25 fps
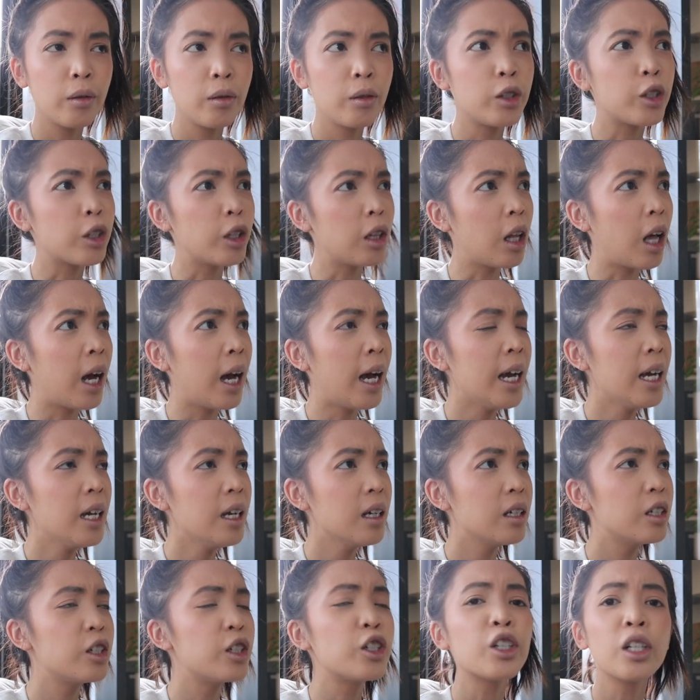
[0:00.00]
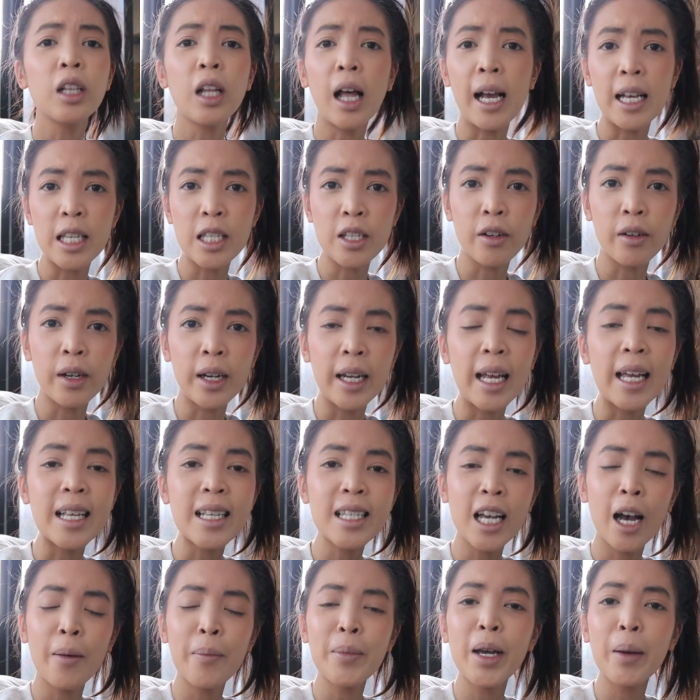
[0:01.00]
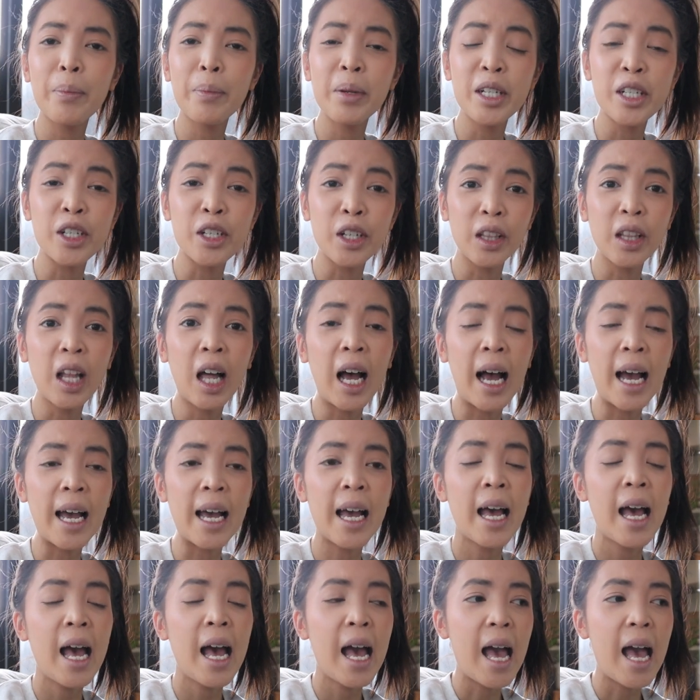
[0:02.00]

July? July, sorry. It's coming up in July.